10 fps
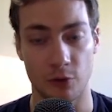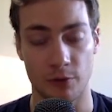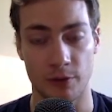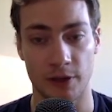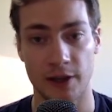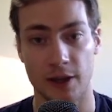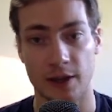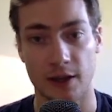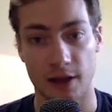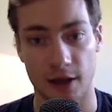for me
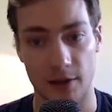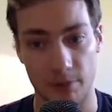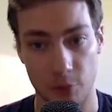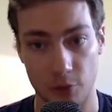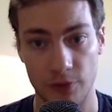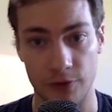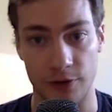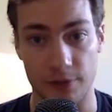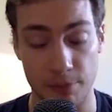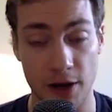um,
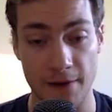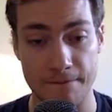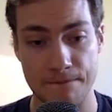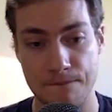personally but